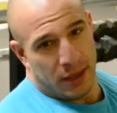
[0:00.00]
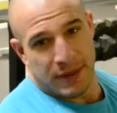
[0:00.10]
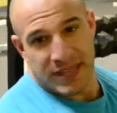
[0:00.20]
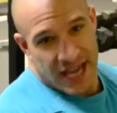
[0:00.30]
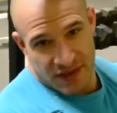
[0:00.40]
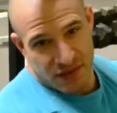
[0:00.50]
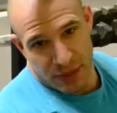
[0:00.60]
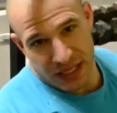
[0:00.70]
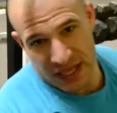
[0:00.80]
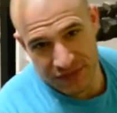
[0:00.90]
But they haven't
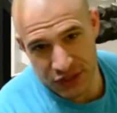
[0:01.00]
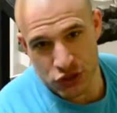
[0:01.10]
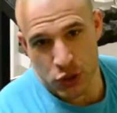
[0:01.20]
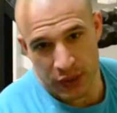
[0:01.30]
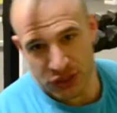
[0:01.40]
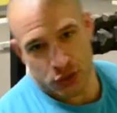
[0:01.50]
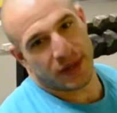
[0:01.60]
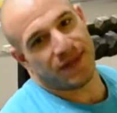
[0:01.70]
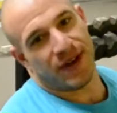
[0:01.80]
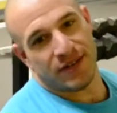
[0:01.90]
been lifting 20,
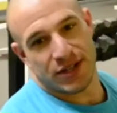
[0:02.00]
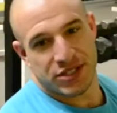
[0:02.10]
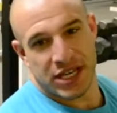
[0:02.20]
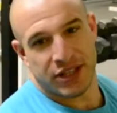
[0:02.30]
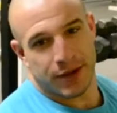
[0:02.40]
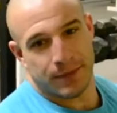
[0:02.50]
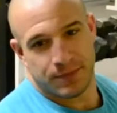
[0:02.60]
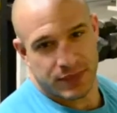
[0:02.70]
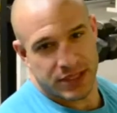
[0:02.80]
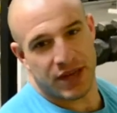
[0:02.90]
25 years either,
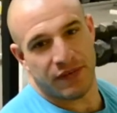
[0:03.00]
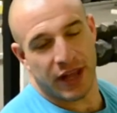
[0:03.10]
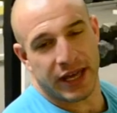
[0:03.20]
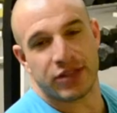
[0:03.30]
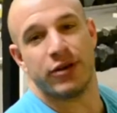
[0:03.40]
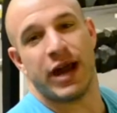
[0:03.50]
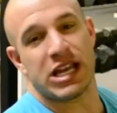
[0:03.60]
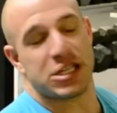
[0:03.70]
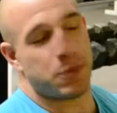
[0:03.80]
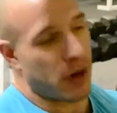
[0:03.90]
because they feel like they're an
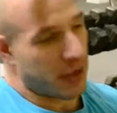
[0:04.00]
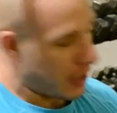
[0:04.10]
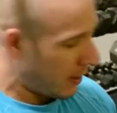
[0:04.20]
expert.